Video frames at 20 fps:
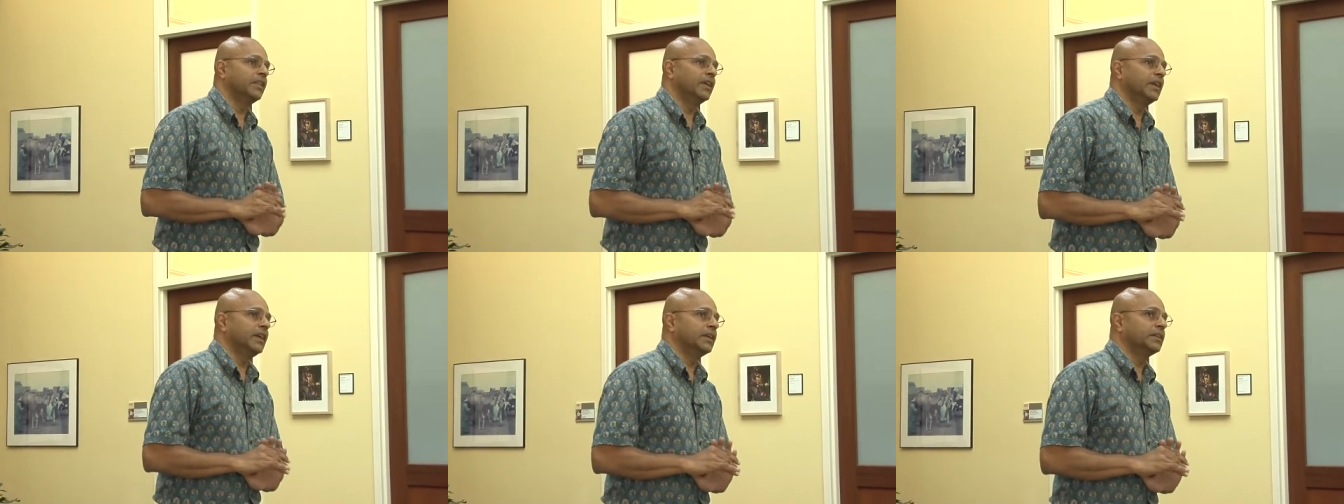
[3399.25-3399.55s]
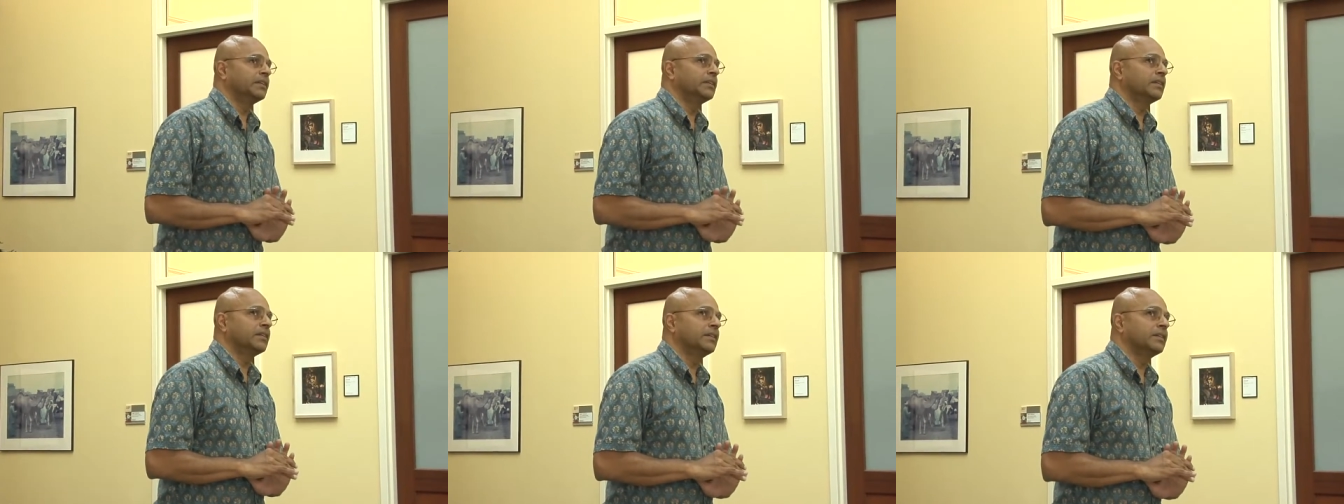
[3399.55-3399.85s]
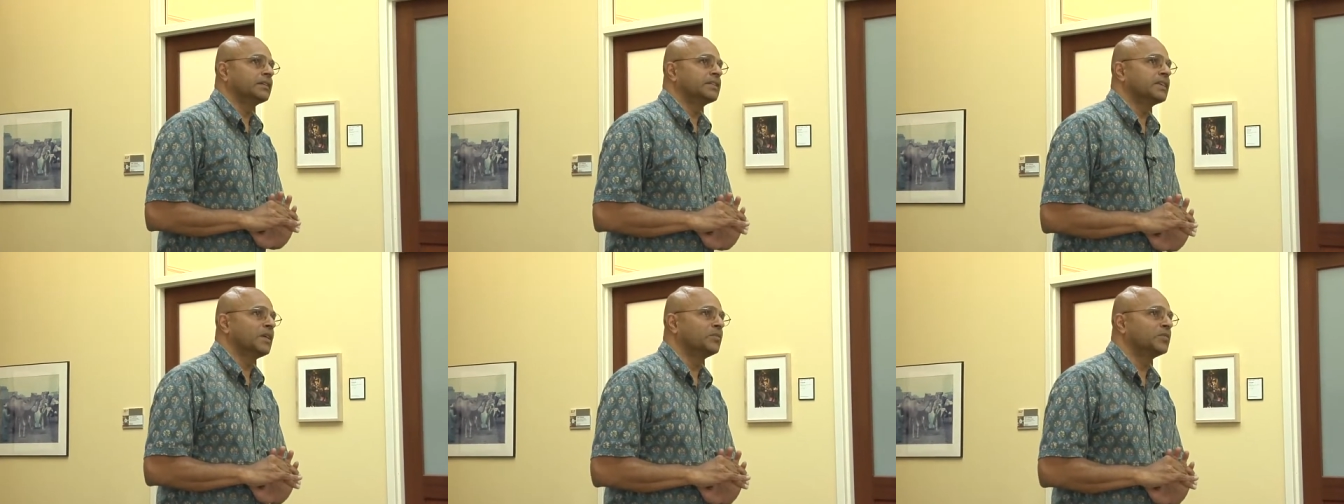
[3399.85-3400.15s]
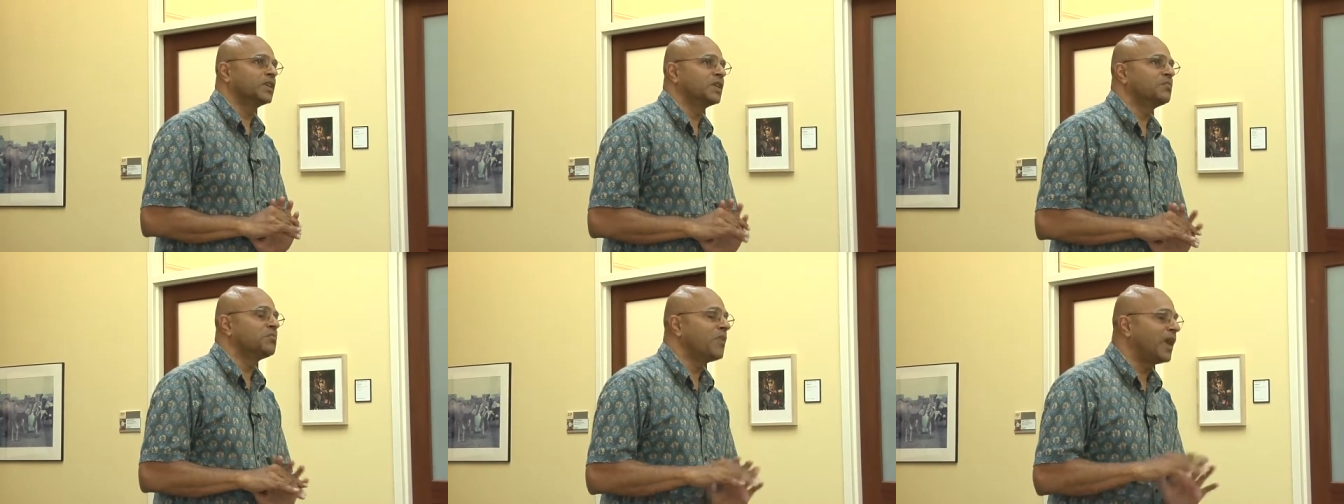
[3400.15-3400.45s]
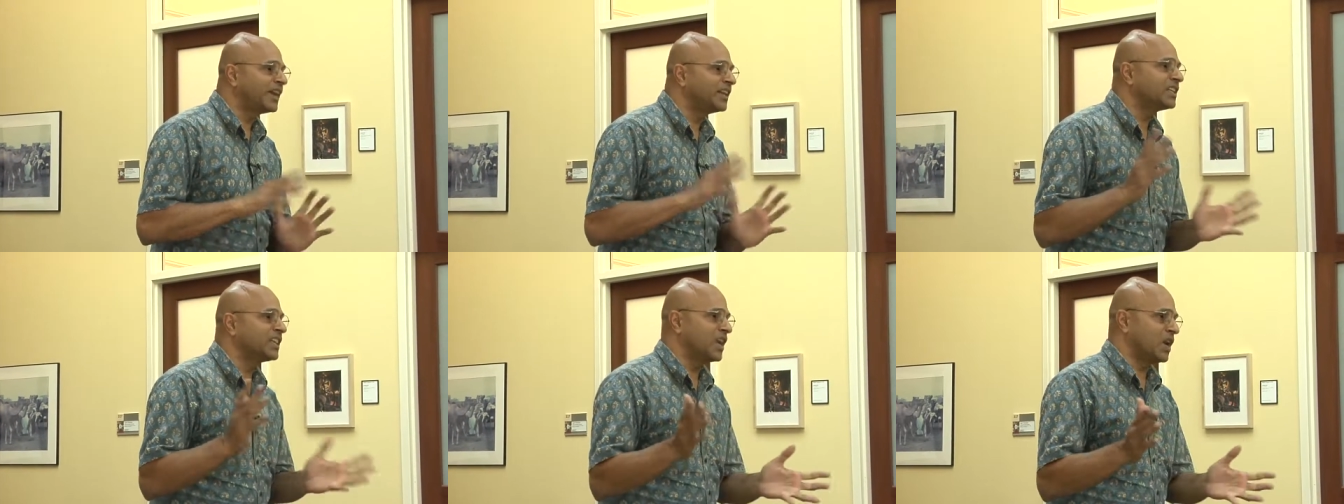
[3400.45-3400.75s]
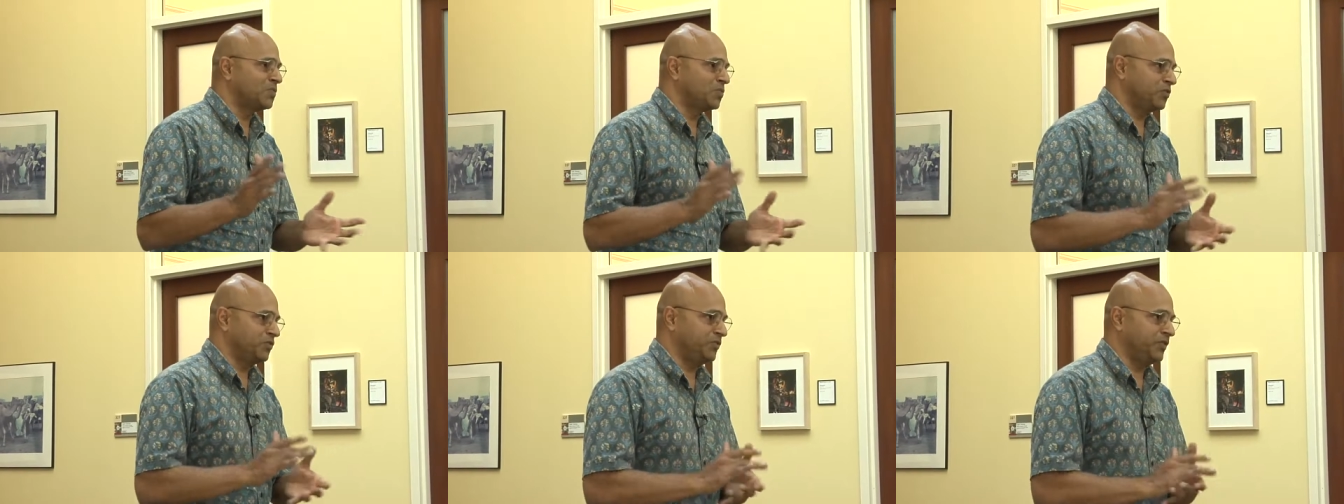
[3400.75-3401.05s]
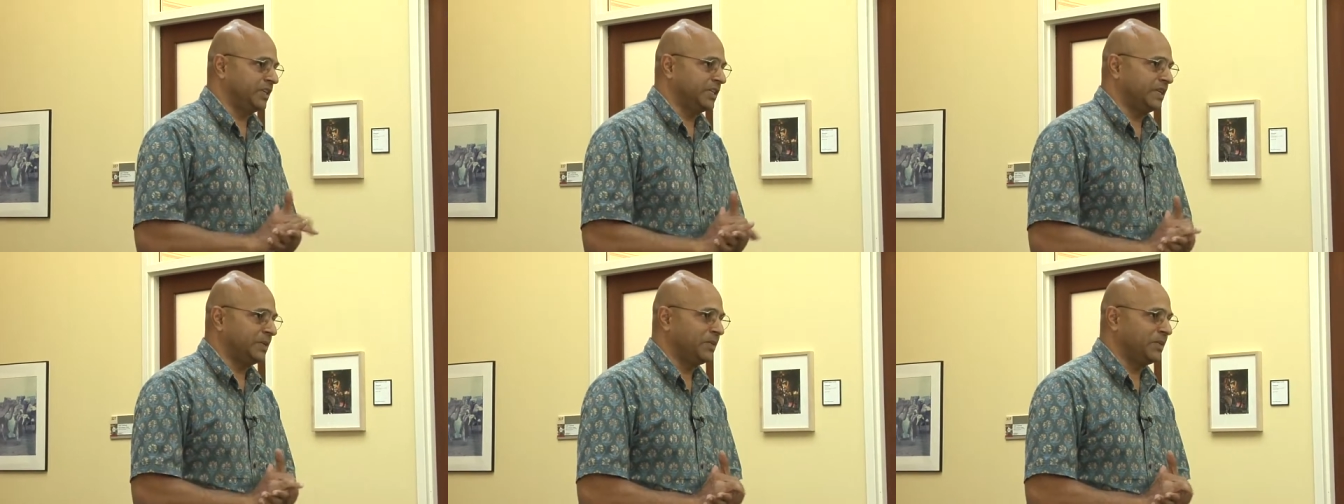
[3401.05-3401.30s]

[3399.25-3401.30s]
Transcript: that uh, something might come of it.